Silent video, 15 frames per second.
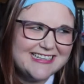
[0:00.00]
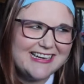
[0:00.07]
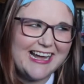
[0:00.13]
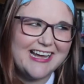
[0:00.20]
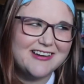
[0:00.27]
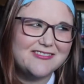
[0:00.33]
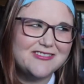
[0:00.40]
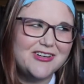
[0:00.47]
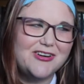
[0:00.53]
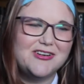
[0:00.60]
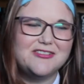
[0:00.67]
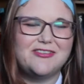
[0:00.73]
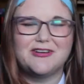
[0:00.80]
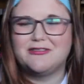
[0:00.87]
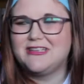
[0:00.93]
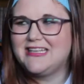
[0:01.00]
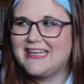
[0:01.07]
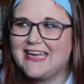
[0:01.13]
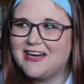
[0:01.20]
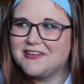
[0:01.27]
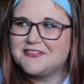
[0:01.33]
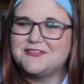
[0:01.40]
I don't know if I really
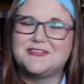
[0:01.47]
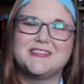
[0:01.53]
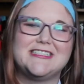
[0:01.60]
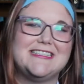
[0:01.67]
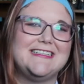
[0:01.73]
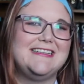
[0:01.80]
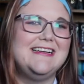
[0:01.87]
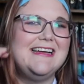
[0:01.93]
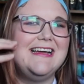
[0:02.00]
care for it.